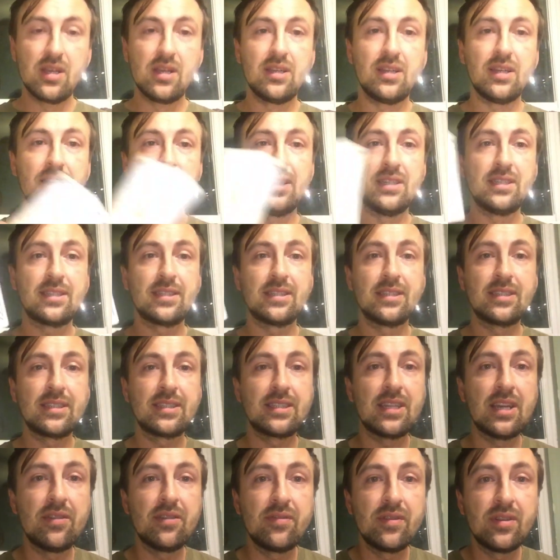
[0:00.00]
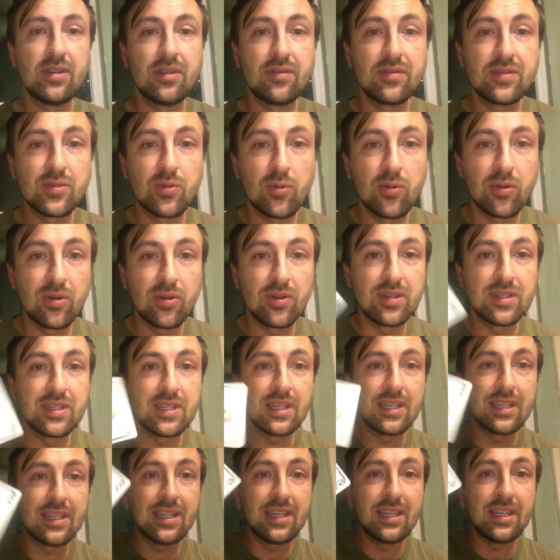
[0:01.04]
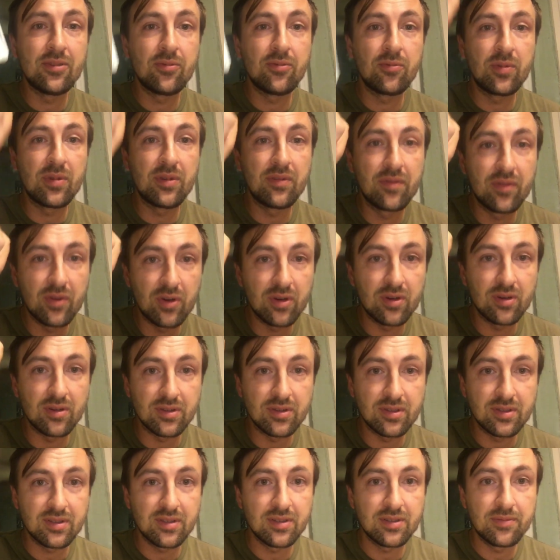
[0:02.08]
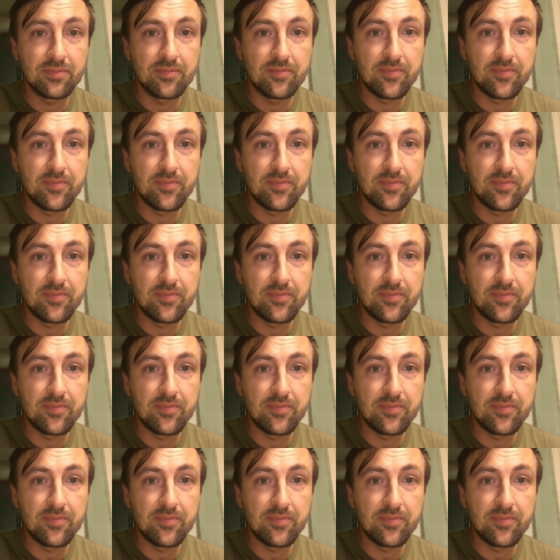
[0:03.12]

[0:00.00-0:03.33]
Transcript: And it's the Seven of Swords in reverse.